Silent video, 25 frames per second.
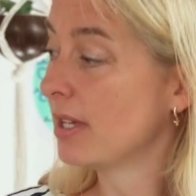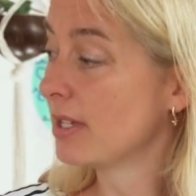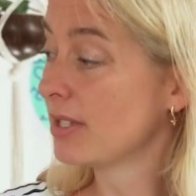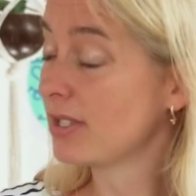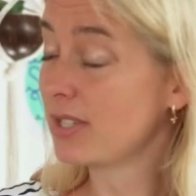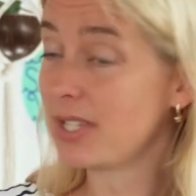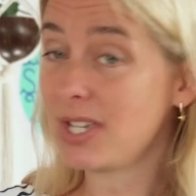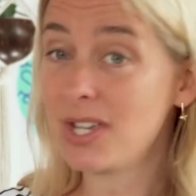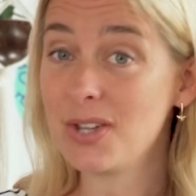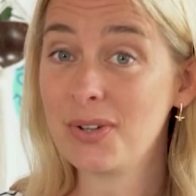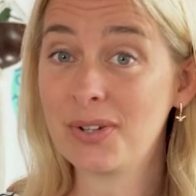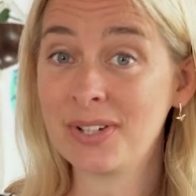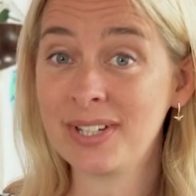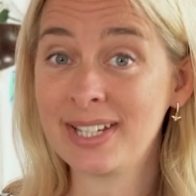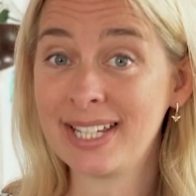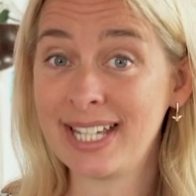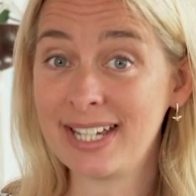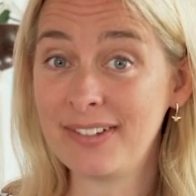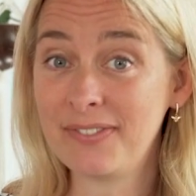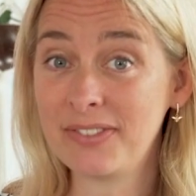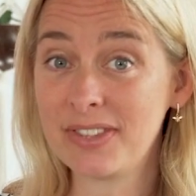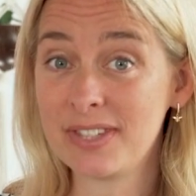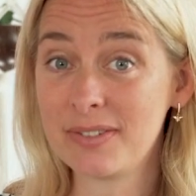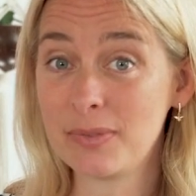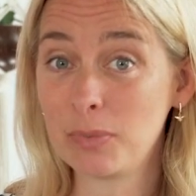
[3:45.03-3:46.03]
So you can
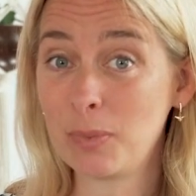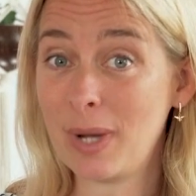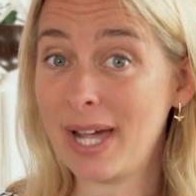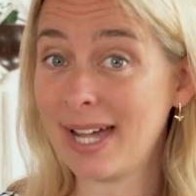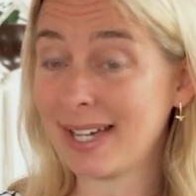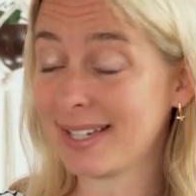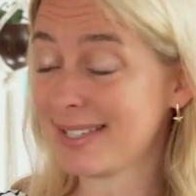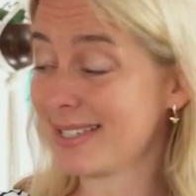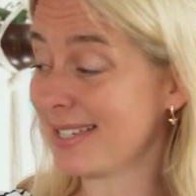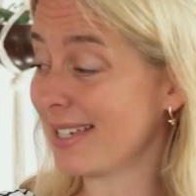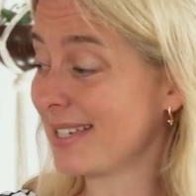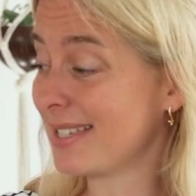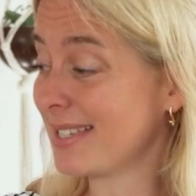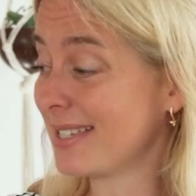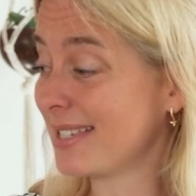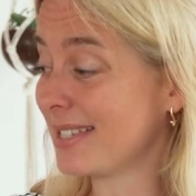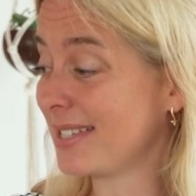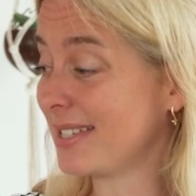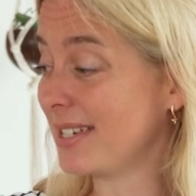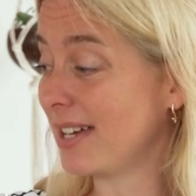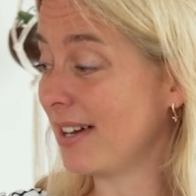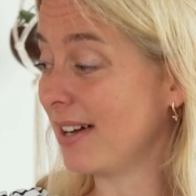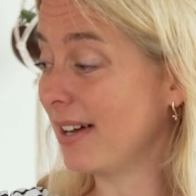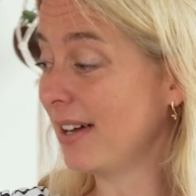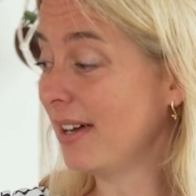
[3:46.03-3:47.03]
give the wax a
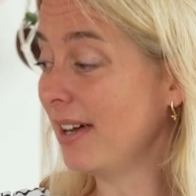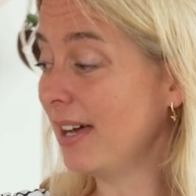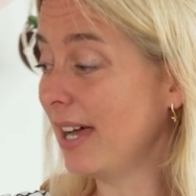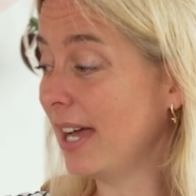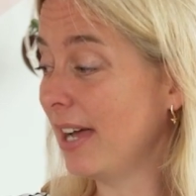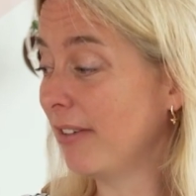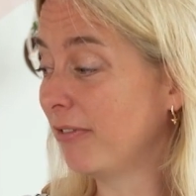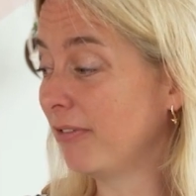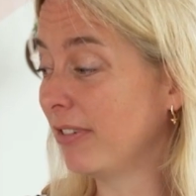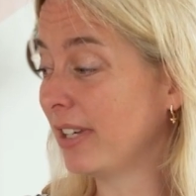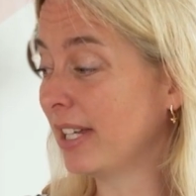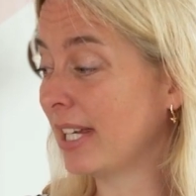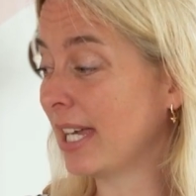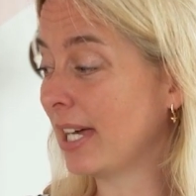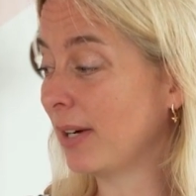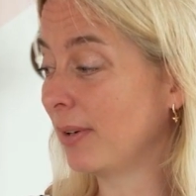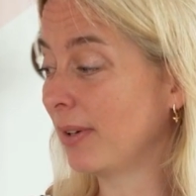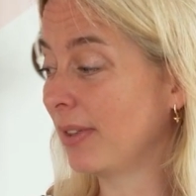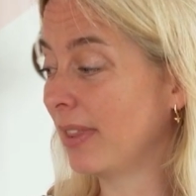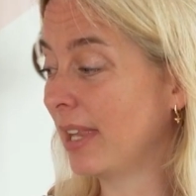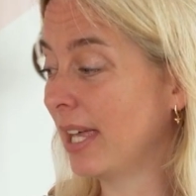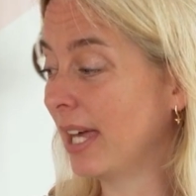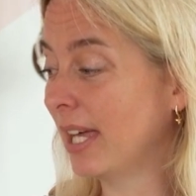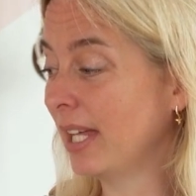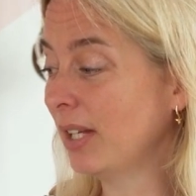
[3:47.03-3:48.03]
stir every now
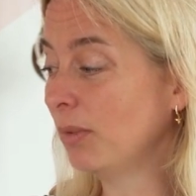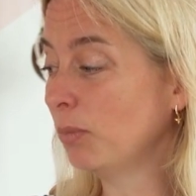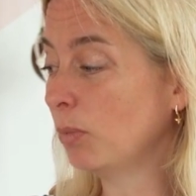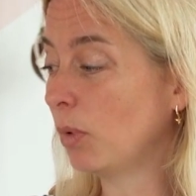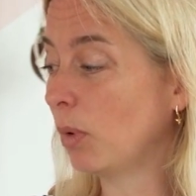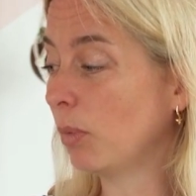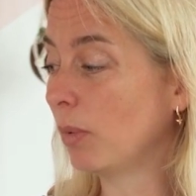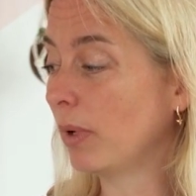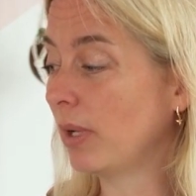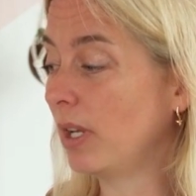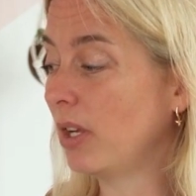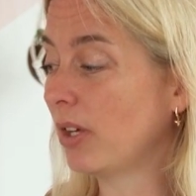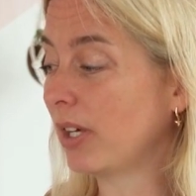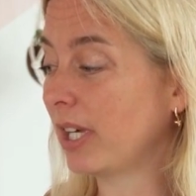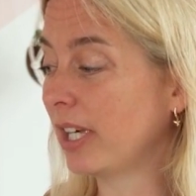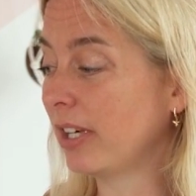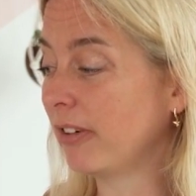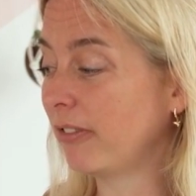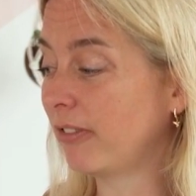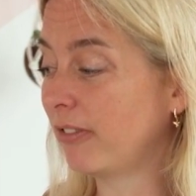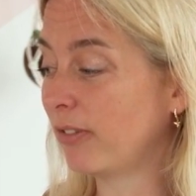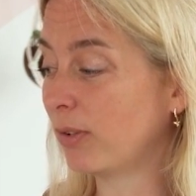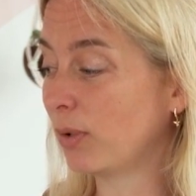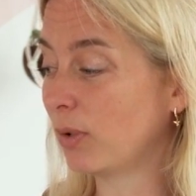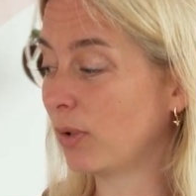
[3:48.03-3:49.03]
and then. What we're
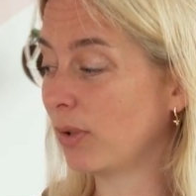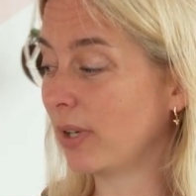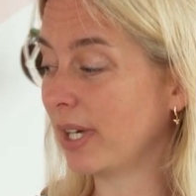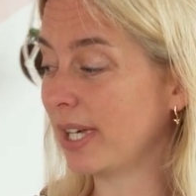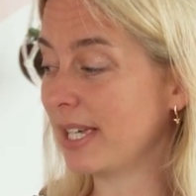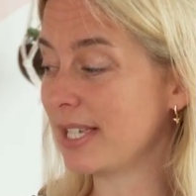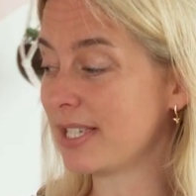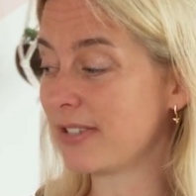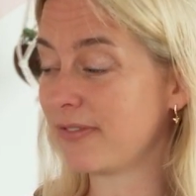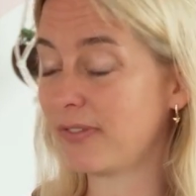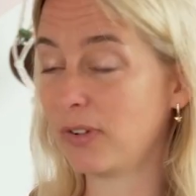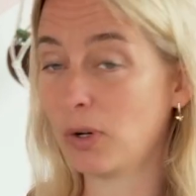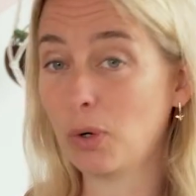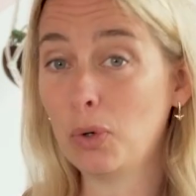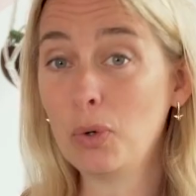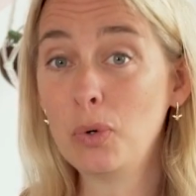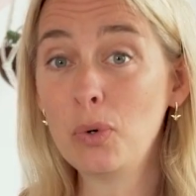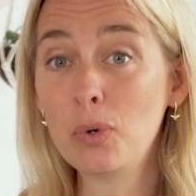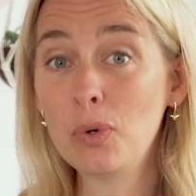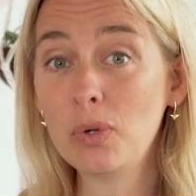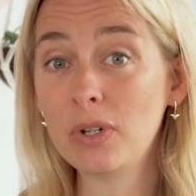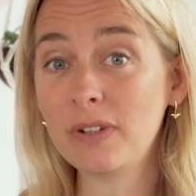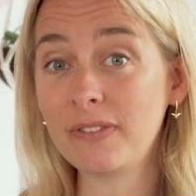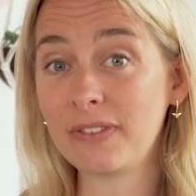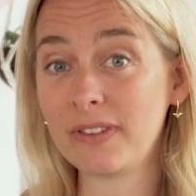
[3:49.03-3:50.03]
looking for is for
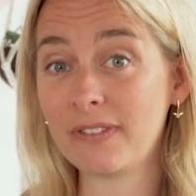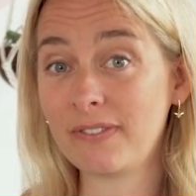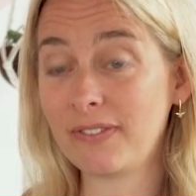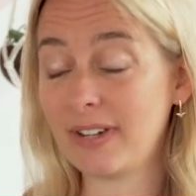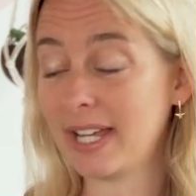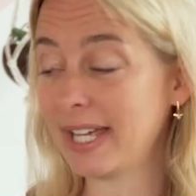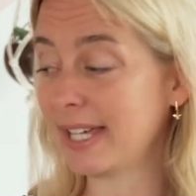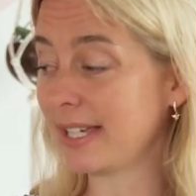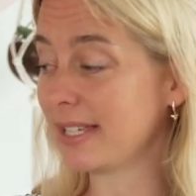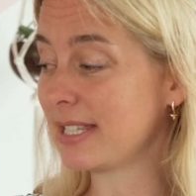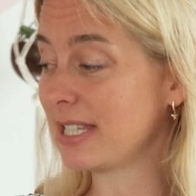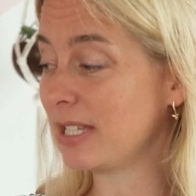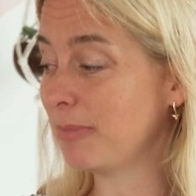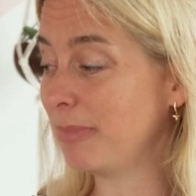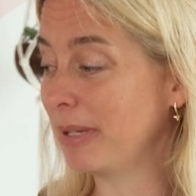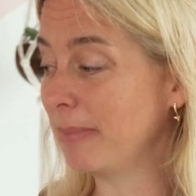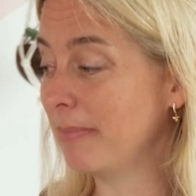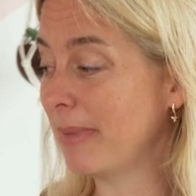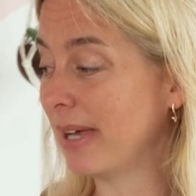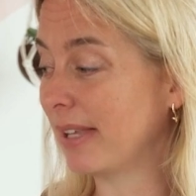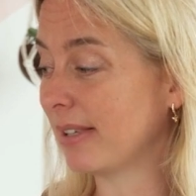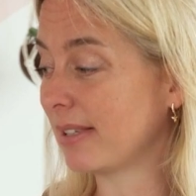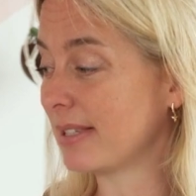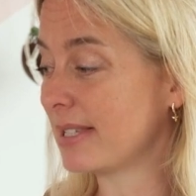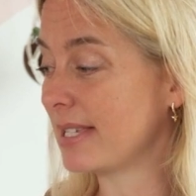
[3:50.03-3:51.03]
all of the flakes to be
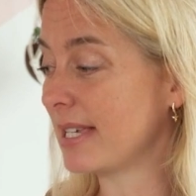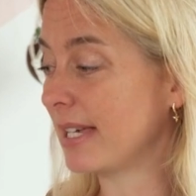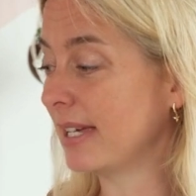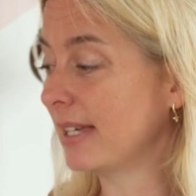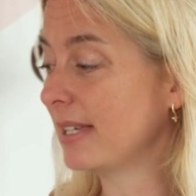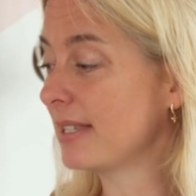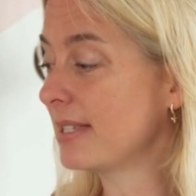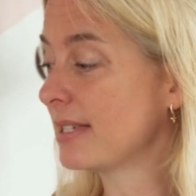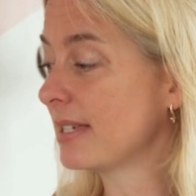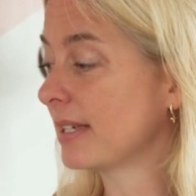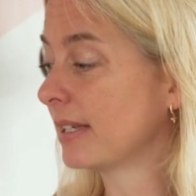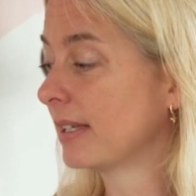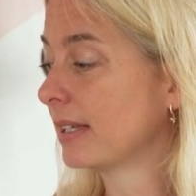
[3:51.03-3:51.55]
melted.